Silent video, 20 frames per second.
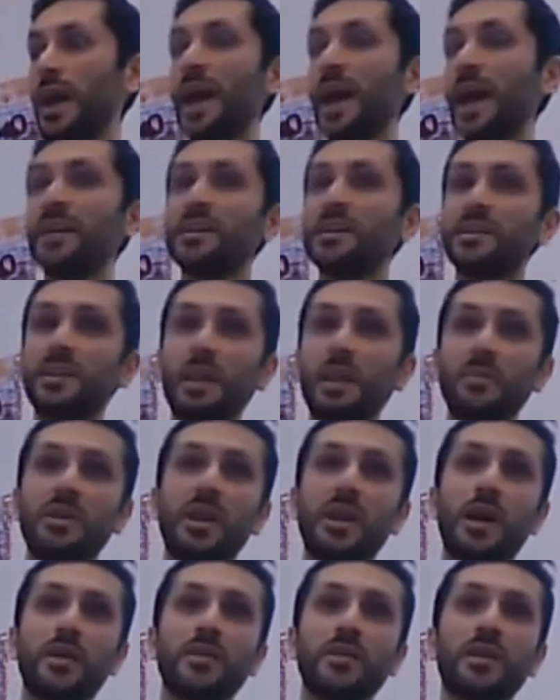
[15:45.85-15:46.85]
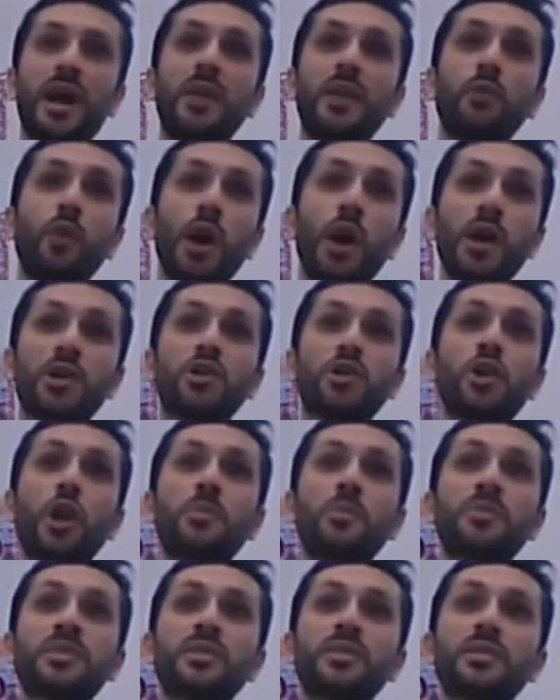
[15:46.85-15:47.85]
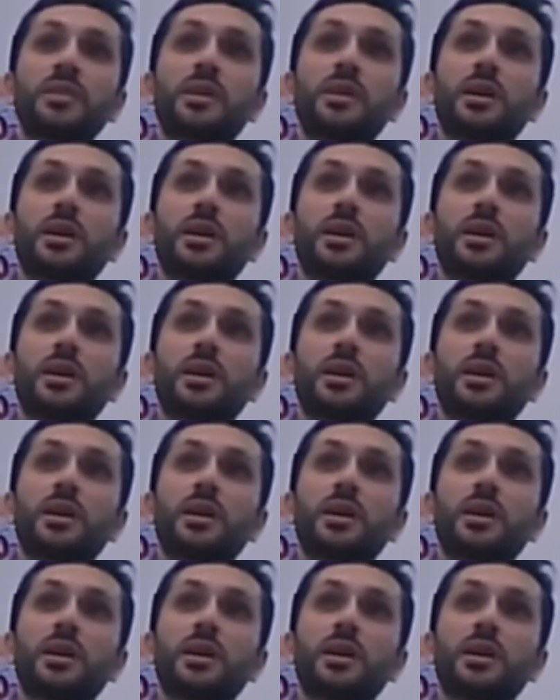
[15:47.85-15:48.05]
and seminars and workshops